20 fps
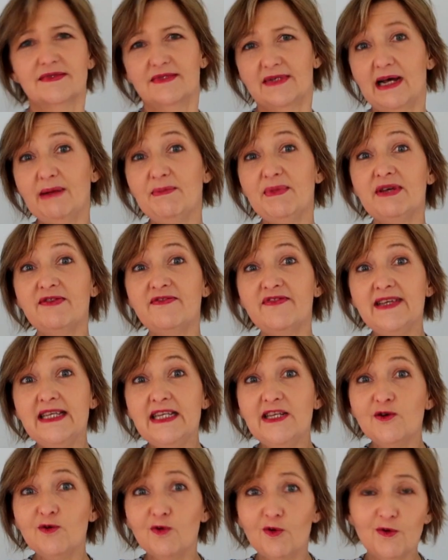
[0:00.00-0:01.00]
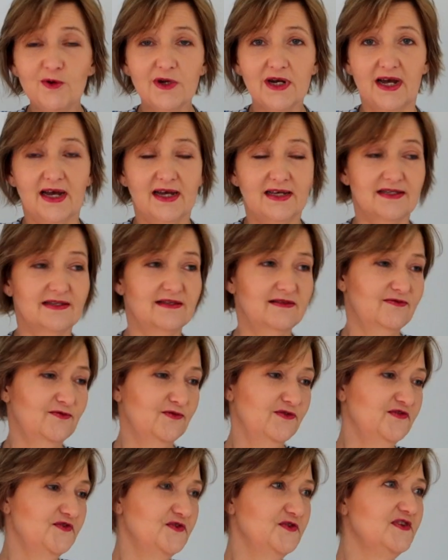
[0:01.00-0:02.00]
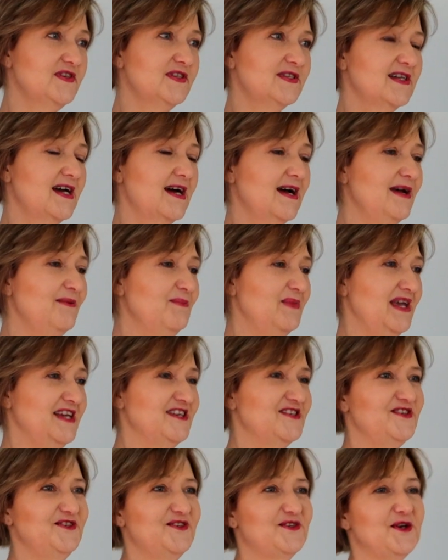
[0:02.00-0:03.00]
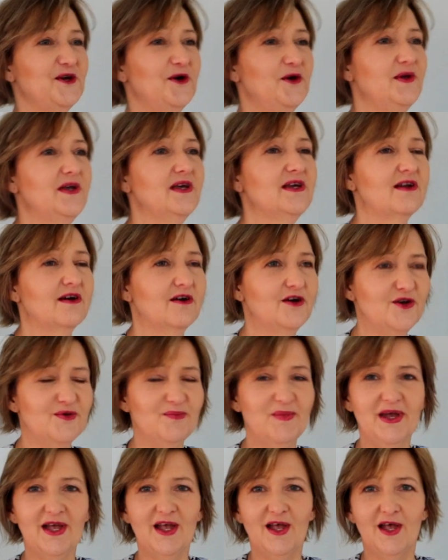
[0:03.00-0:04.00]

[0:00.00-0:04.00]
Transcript: I'm feeling organized for the first time actually sewing at home.